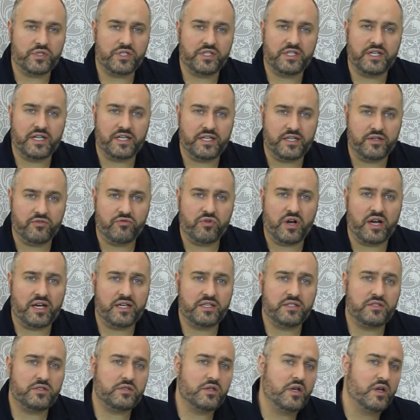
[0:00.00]
in any
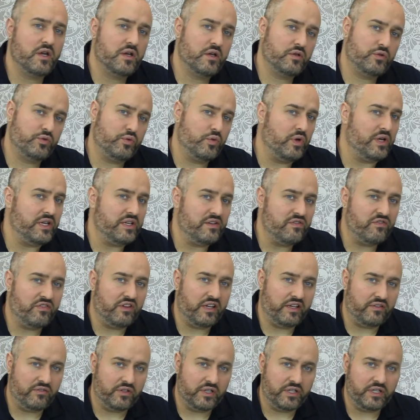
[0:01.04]
rice, to any
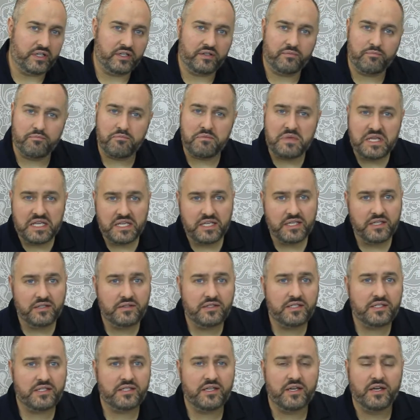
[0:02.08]
flavoring
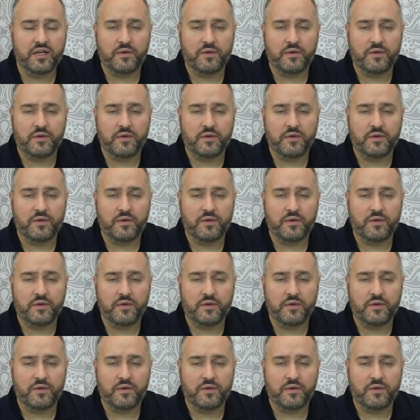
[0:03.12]
meats,